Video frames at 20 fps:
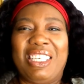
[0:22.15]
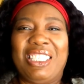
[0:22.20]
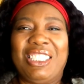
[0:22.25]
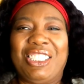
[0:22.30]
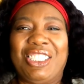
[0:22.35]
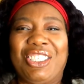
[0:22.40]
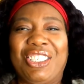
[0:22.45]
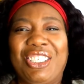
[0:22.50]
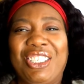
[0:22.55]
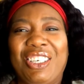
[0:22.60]
It's
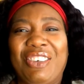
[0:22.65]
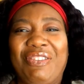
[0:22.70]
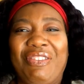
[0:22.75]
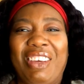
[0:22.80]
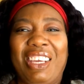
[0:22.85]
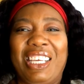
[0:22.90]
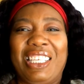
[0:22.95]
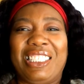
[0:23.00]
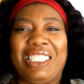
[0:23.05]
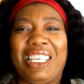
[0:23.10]
your girl,
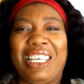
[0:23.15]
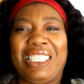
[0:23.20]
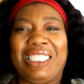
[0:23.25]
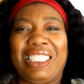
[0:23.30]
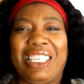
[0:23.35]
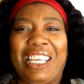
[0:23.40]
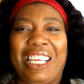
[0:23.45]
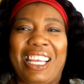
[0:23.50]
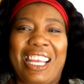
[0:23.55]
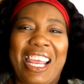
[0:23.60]

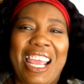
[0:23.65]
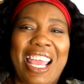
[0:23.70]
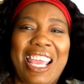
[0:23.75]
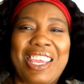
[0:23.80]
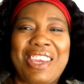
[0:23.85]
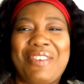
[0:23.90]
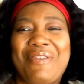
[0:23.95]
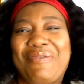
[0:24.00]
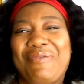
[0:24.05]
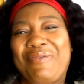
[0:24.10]
Fantastic, and I
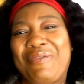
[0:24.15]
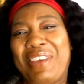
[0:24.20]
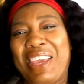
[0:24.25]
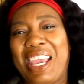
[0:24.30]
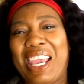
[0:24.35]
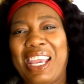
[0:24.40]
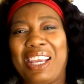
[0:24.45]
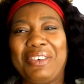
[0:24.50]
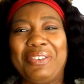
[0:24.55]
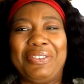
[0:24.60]
am
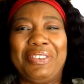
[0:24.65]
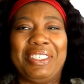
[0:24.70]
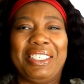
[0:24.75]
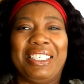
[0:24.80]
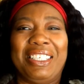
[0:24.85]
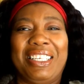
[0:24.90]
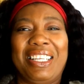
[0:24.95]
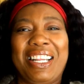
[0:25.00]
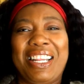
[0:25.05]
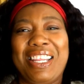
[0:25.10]
back with
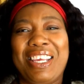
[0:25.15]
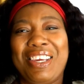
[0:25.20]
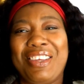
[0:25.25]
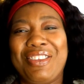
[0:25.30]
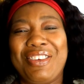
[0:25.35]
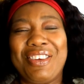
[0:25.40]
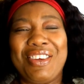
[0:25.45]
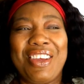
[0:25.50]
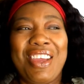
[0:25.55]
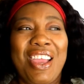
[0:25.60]

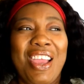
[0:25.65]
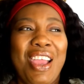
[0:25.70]
another